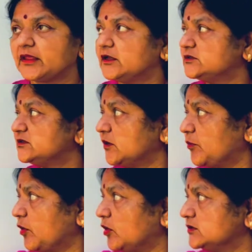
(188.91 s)
So the
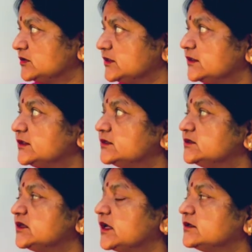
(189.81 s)
author
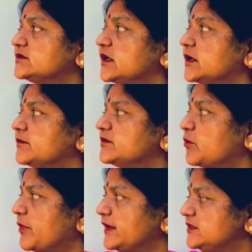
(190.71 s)
shares his
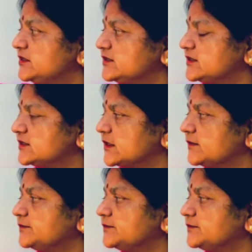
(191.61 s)
experience